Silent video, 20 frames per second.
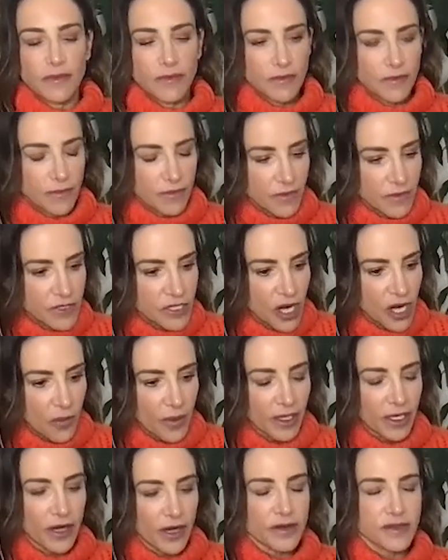knowing
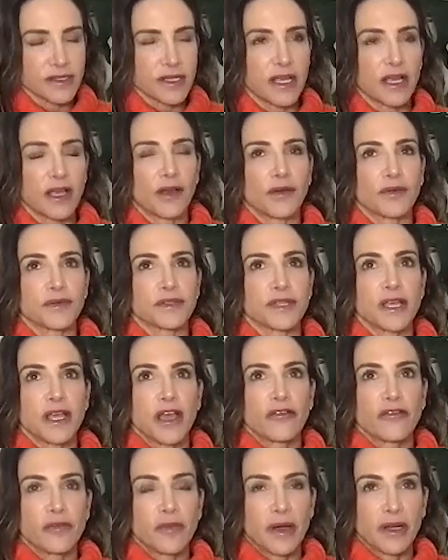ourselves
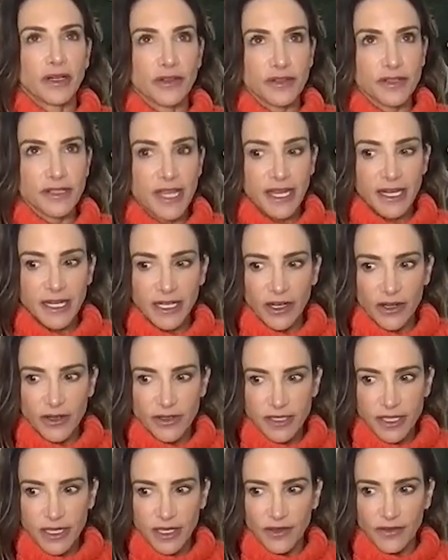from understanding
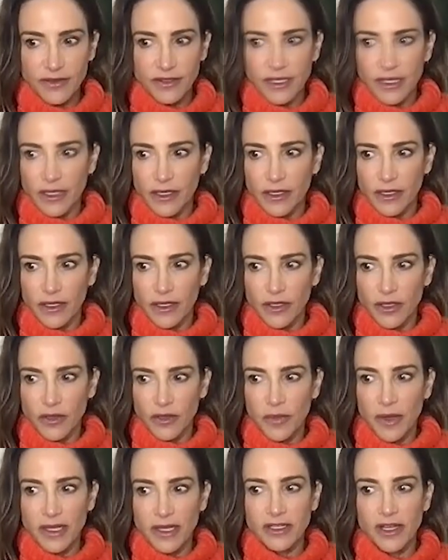ourselves. You
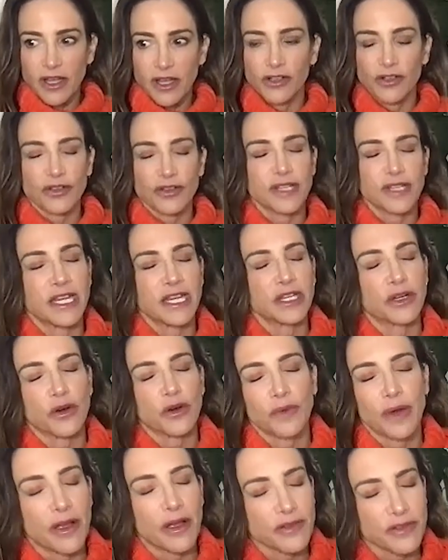must understand your
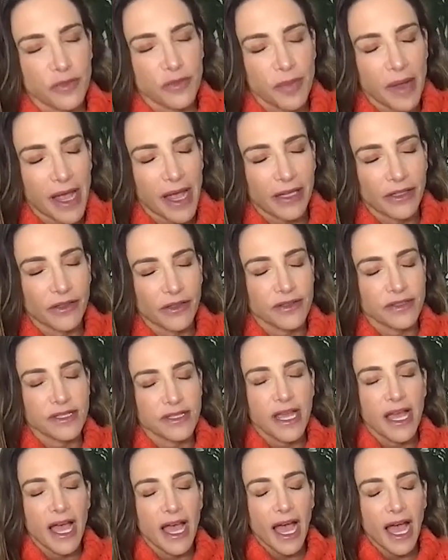arousal patterns,
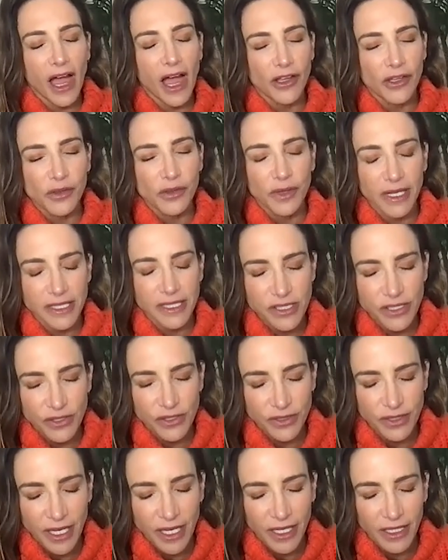how you get turned
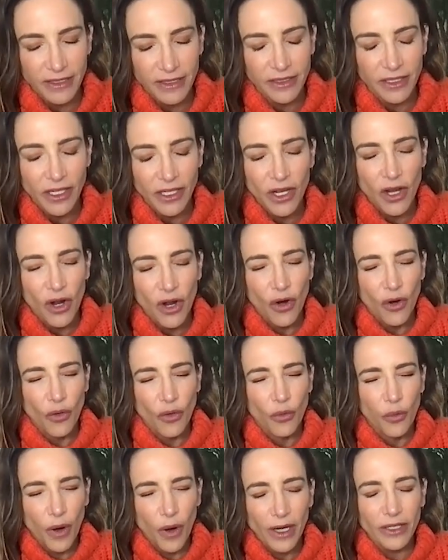on.
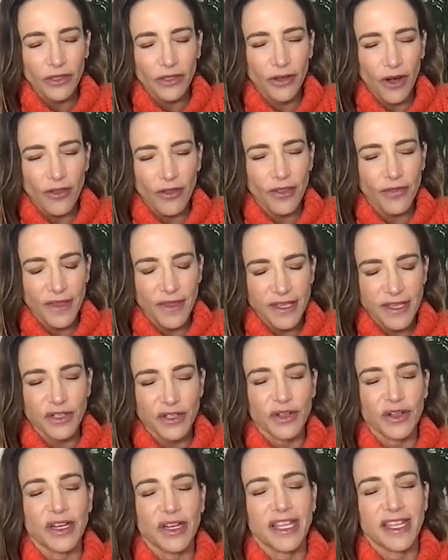What are all the things that are going
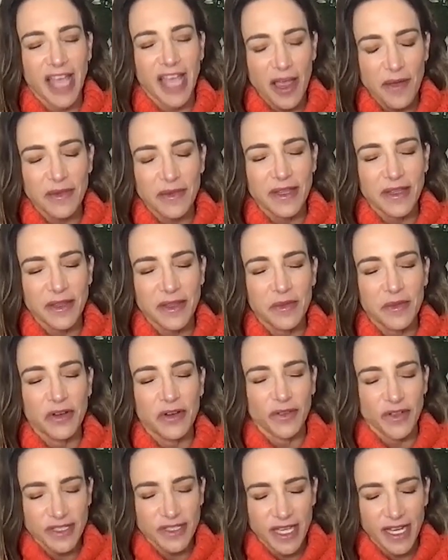to get me in the mood for
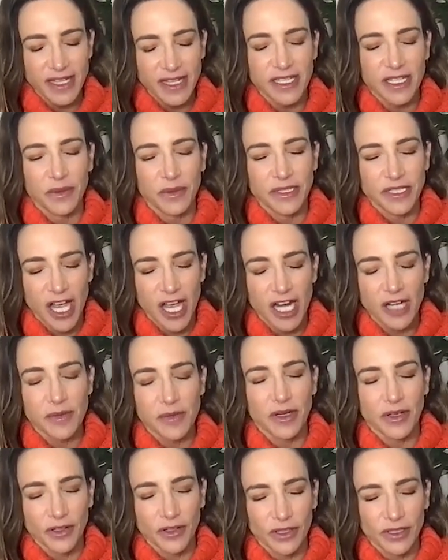sex, like we talked about
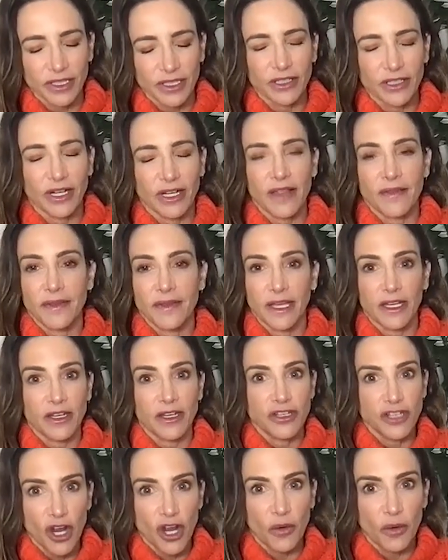earlier, and like
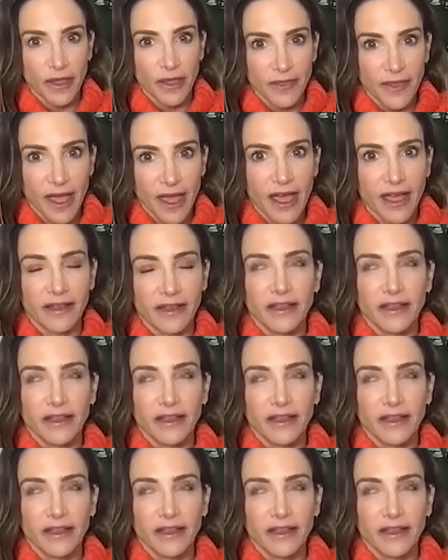knowing that